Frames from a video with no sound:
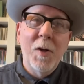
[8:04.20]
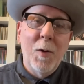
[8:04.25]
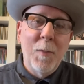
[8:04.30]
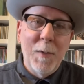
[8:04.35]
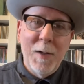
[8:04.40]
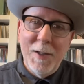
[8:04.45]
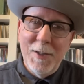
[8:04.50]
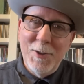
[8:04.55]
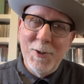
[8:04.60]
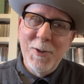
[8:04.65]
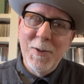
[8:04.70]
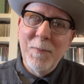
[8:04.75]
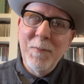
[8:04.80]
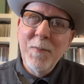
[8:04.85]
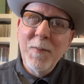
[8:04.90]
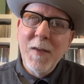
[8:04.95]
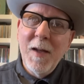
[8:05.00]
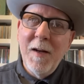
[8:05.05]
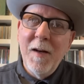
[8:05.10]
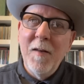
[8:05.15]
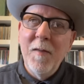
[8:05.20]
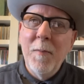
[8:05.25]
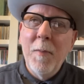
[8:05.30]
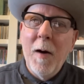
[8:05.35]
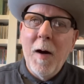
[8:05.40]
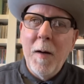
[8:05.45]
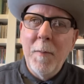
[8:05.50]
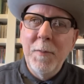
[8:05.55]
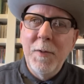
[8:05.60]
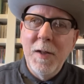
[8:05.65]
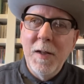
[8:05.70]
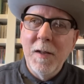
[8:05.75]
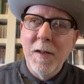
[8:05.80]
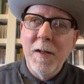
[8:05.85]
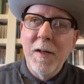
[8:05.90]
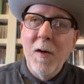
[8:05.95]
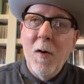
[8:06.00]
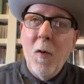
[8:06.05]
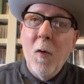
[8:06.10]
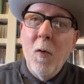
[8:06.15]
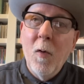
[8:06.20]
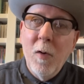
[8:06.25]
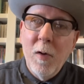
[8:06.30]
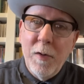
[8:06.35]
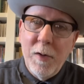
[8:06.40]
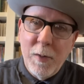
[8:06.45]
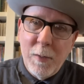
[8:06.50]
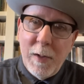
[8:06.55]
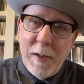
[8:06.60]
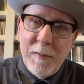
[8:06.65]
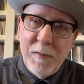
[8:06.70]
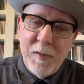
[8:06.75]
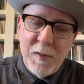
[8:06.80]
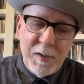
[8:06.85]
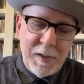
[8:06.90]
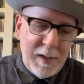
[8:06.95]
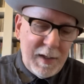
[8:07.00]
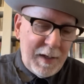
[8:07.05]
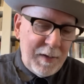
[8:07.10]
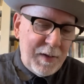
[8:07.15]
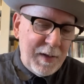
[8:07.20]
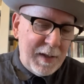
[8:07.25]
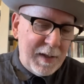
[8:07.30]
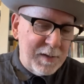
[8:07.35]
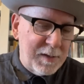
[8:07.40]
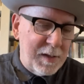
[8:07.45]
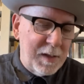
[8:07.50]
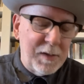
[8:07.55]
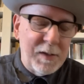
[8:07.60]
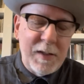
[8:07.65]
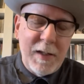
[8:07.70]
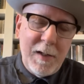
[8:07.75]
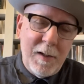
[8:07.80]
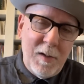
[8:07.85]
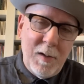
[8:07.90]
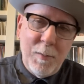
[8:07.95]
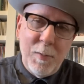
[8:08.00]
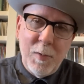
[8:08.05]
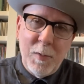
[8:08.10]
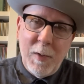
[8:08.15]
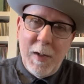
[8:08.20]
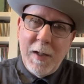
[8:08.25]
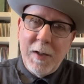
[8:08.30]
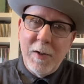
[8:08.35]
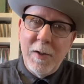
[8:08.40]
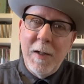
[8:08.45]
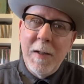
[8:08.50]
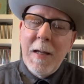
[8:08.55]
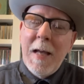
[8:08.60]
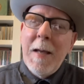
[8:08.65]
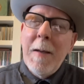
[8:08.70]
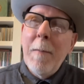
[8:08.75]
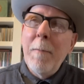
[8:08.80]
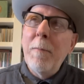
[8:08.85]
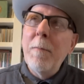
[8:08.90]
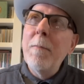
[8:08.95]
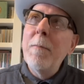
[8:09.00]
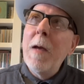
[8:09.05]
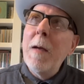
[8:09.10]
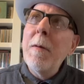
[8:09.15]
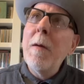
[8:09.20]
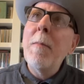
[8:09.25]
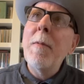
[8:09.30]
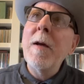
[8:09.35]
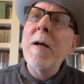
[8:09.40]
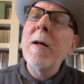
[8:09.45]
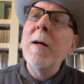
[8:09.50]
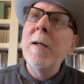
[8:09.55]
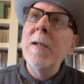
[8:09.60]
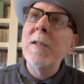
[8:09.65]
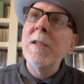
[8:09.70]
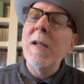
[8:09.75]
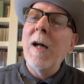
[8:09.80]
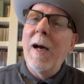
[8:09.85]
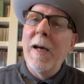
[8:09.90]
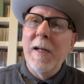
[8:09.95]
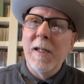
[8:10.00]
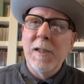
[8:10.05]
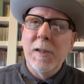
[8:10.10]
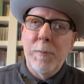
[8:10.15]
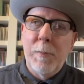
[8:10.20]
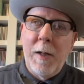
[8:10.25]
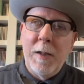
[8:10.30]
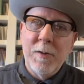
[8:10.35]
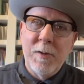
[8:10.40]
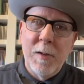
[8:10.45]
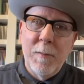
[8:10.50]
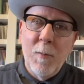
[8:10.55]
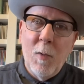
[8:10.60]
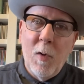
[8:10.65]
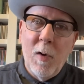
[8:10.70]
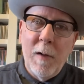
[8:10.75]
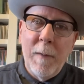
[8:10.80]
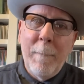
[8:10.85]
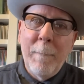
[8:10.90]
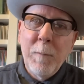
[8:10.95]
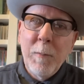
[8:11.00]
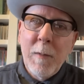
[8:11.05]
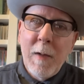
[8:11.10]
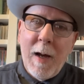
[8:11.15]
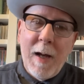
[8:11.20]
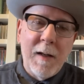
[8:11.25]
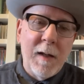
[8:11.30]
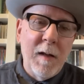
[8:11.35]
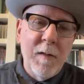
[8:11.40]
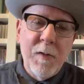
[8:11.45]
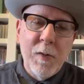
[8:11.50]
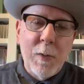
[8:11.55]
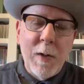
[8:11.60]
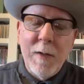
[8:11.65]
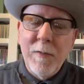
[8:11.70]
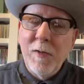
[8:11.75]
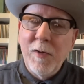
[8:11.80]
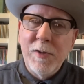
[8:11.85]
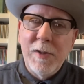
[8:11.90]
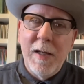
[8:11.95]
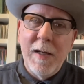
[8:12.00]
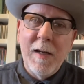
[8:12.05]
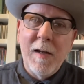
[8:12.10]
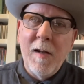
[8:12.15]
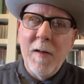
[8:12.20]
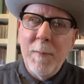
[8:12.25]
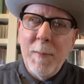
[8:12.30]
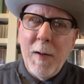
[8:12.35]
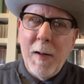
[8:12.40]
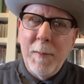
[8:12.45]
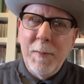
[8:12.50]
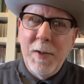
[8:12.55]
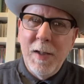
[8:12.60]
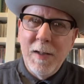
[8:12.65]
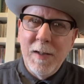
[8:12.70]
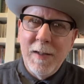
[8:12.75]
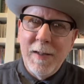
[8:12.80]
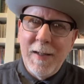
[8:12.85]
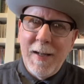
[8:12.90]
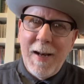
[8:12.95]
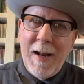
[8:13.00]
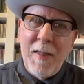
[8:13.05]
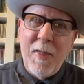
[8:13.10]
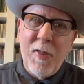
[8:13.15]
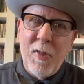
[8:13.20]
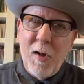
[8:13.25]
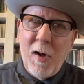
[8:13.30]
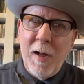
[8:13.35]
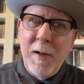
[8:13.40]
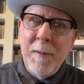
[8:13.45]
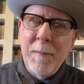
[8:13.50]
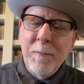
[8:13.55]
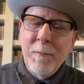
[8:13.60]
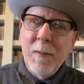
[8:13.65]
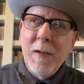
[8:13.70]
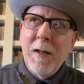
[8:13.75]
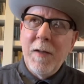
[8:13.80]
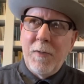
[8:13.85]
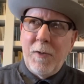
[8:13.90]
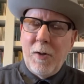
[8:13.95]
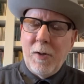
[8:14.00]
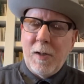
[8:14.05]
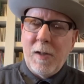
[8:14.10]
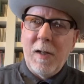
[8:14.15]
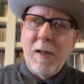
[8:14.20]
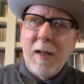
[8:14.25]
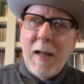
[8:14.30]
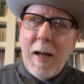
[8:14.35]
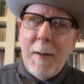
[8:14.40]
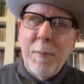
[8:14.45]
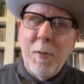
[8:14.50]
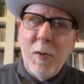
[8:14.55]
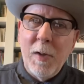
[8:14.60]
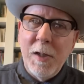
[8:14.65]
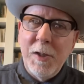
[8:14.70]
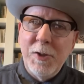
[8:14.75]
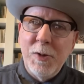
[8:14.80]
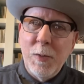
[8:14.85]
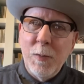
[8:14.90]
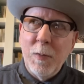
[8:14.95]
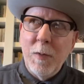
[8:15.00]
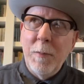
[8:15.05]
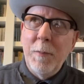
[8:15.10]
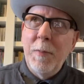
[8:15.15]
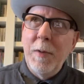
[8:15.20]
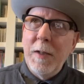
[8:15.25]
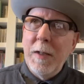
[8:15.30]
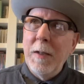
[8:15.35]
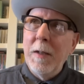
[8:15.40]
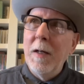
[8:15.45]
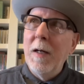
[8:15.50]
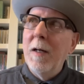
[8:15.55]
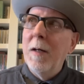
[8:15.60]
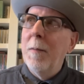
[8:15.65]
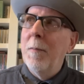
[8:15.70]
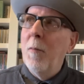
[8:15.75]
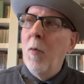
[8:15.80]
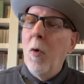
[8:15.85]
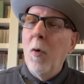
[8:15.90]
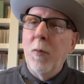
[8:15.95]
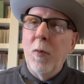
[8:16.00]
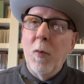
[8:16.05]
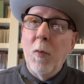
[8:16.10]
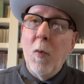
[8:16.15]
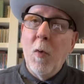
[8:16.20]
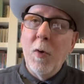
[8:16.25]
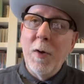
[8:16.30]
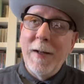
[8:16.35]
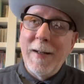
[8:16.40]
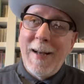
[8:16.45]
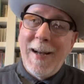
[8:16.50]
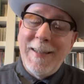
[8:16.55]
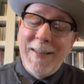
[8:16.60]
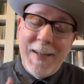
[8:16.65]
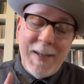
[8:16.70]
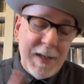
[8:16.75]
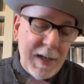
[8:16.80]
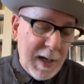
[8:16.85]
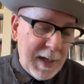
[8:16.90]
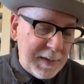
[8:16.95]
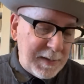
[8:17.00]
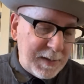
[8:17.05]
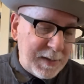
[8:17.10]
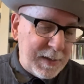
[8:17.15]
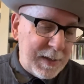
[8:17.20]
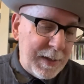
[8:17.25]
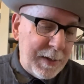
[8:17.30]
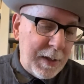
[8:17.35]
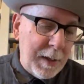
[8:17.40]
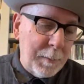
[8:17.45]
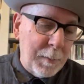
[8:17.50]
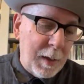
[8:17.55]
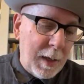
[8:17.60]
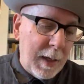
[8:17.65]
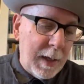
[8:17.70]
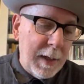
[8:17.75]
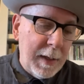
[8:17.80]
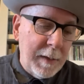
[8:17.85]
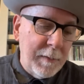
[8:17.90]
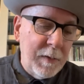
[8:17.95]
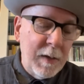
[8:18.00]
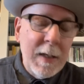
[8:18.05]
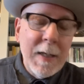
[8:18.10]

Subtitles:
much, of Bob Dylan or the Grateful Dead. I think it's a terrible record. Maybe because I expected more. I love the Grateful Dead, I love Bob Dylan, and I thought their collaboration would be more rewarding. I did not see them live,